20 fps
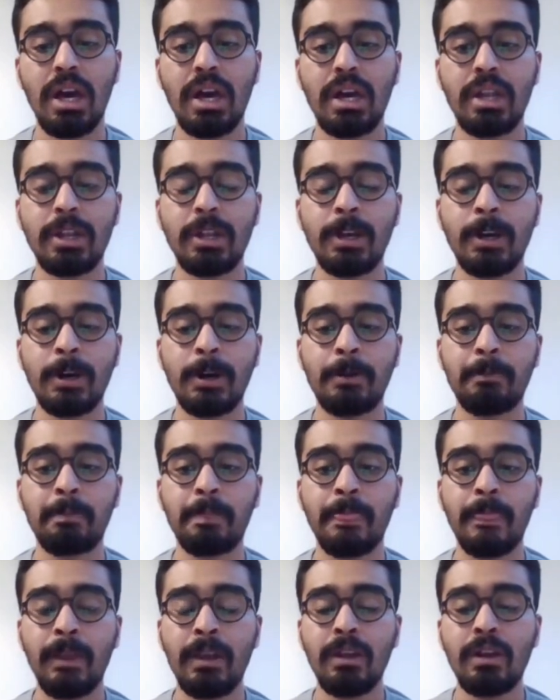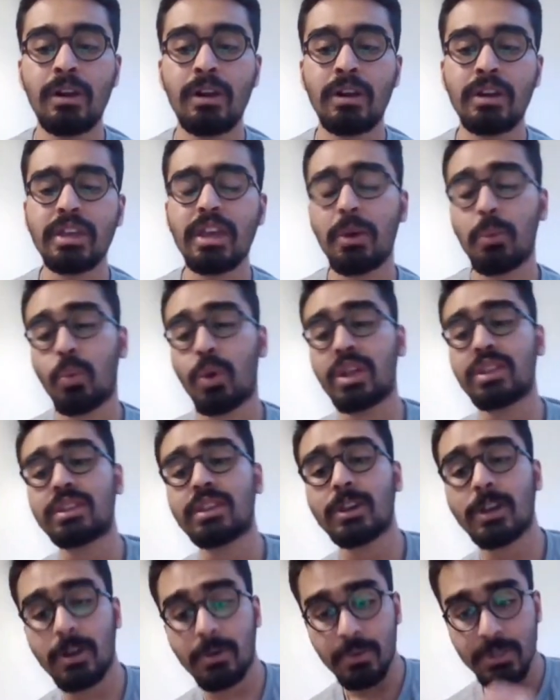And um, yeah, one
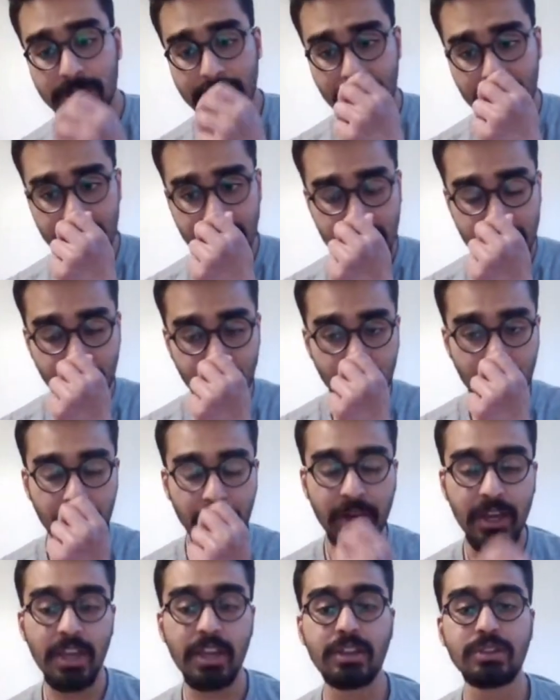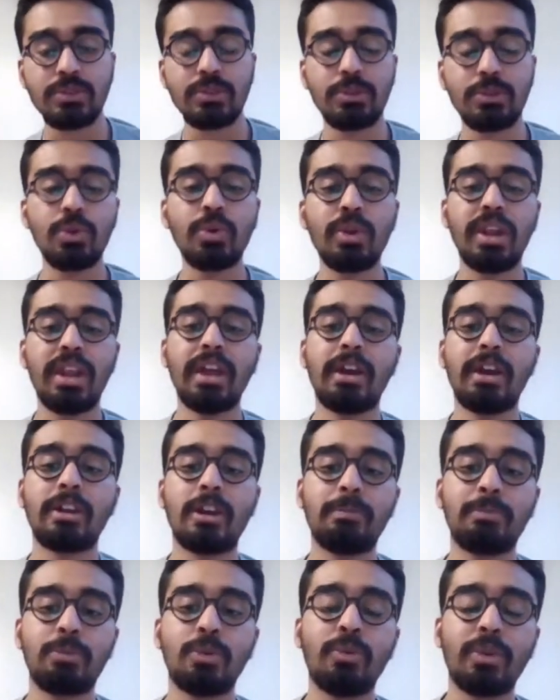thing I would say is if you're buying, so you layer
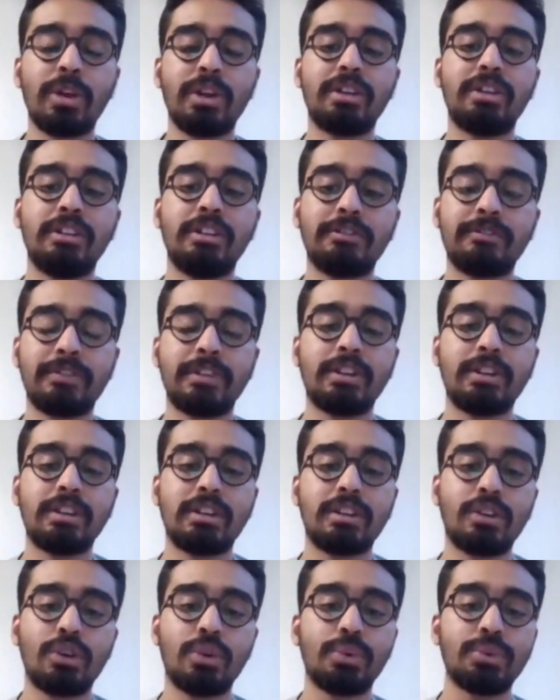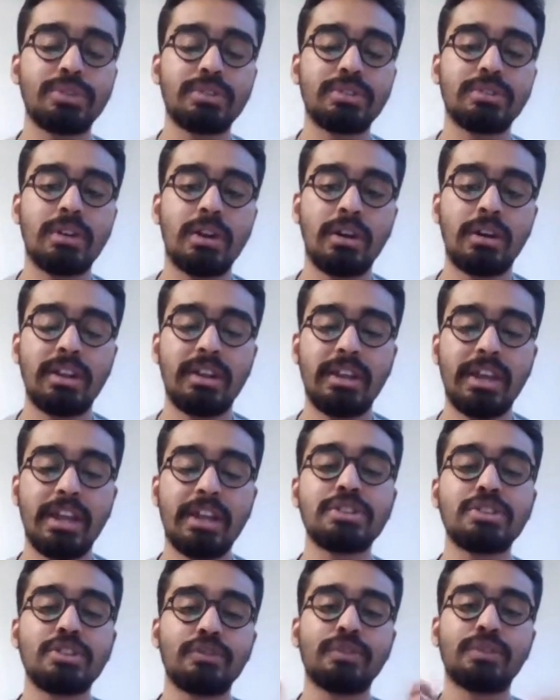up, you wear different clothes, uh,
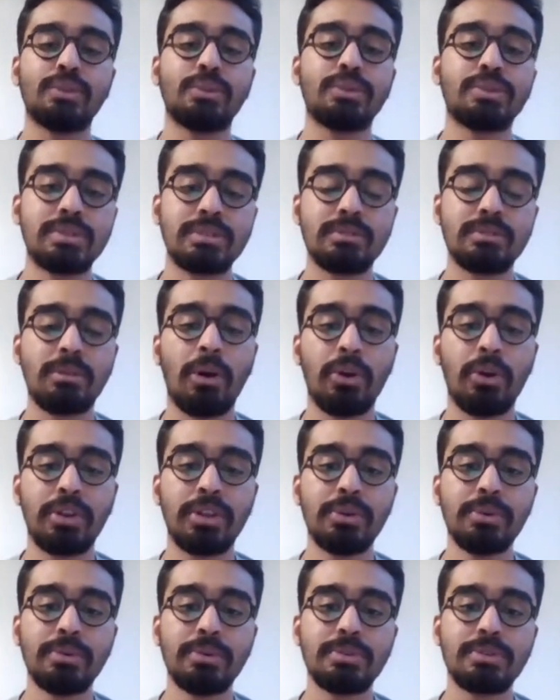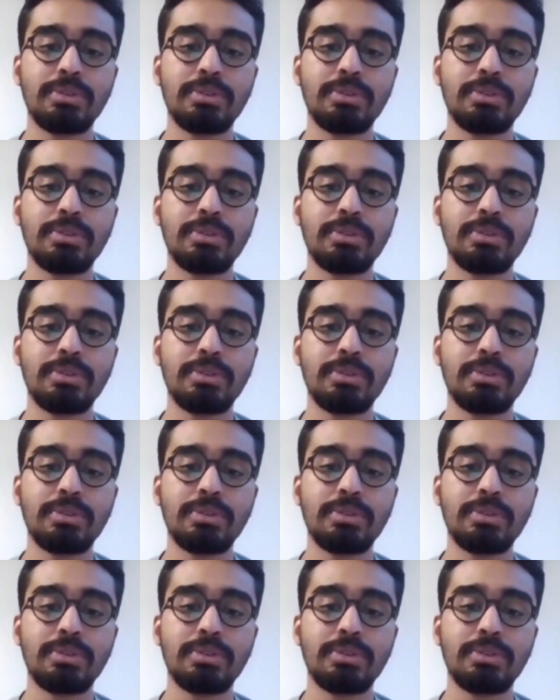layers of clothes on you.